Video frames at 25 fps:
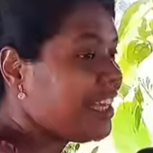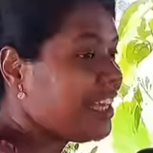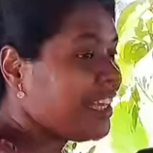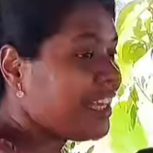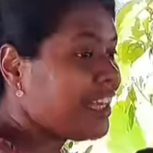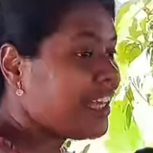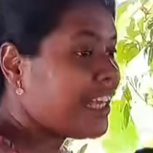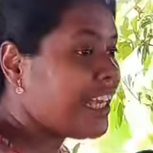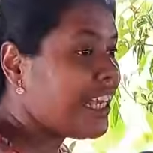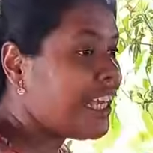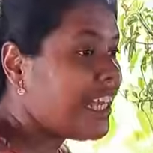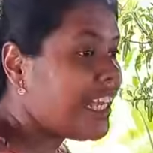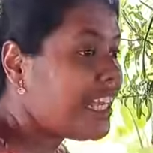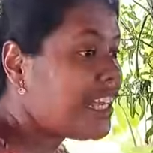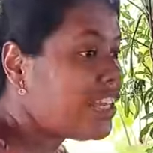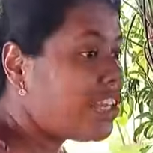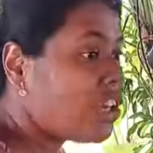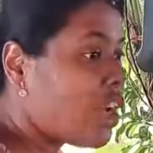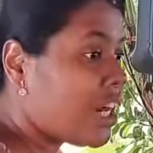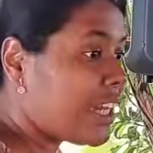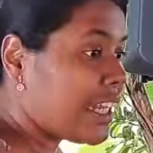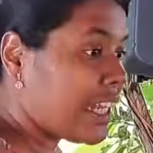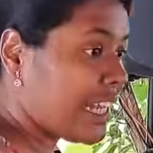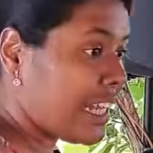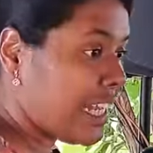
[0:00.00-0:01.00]
He
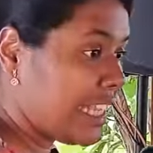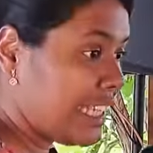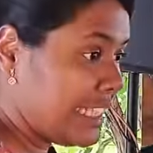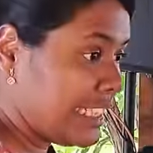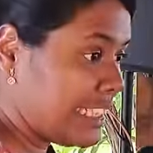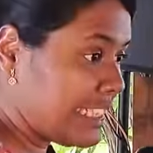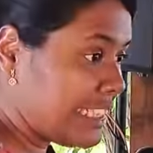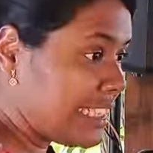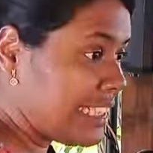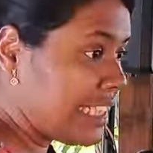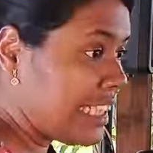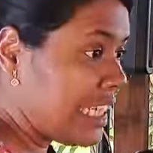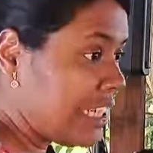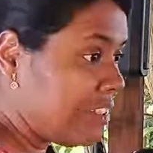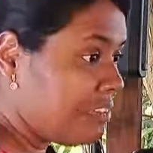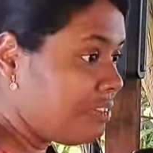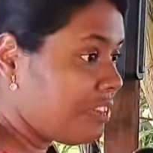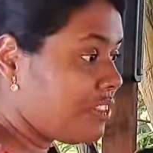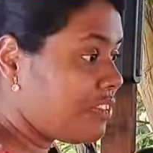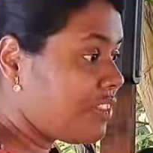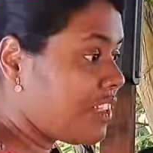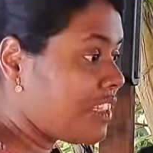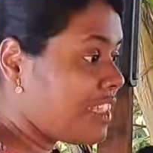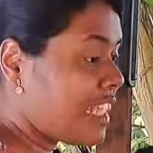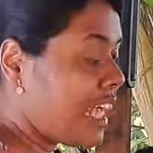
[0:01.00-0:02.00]
got
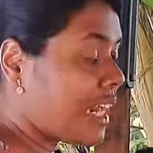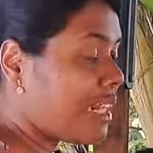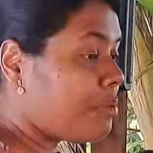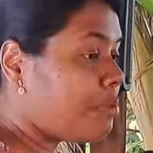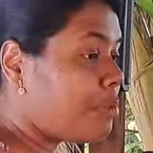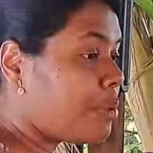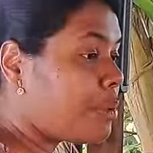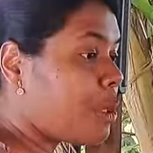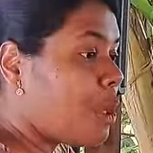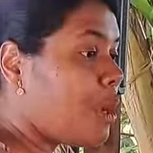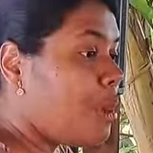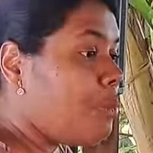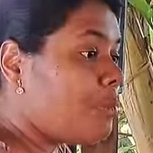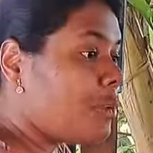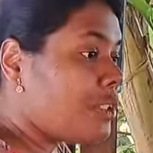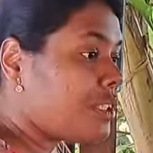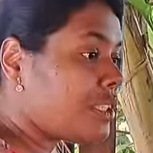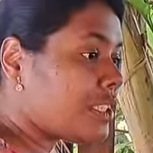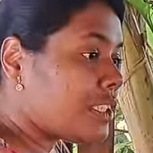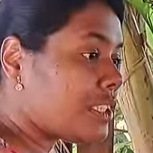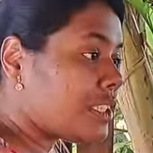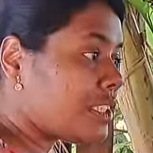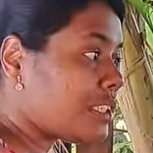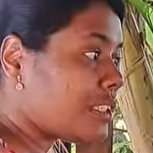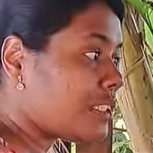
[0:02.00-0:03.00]
conceived with that
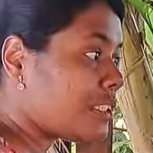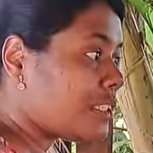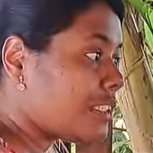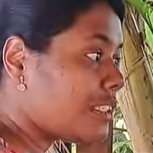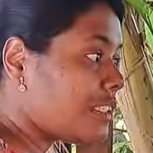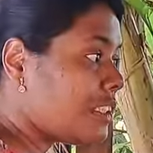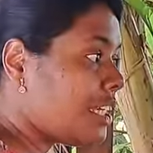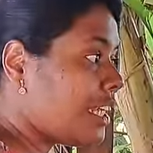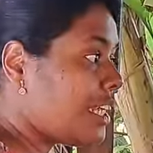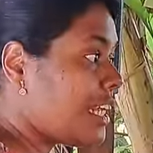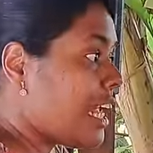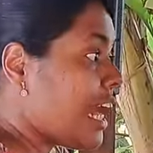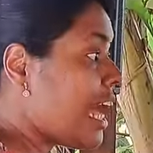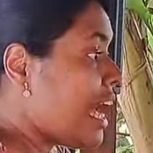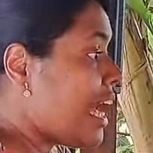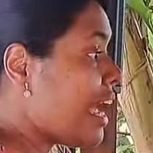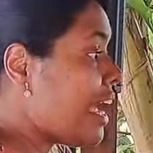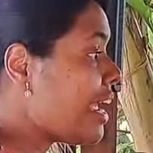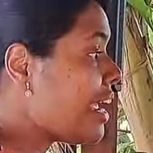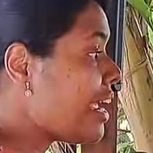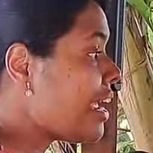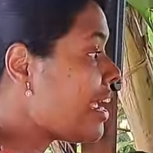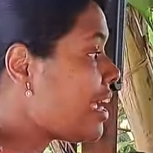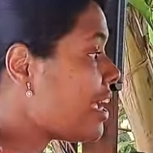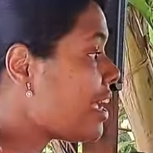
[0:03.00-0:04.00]
promise that
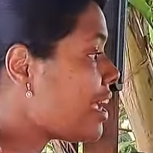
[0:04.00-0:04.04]
I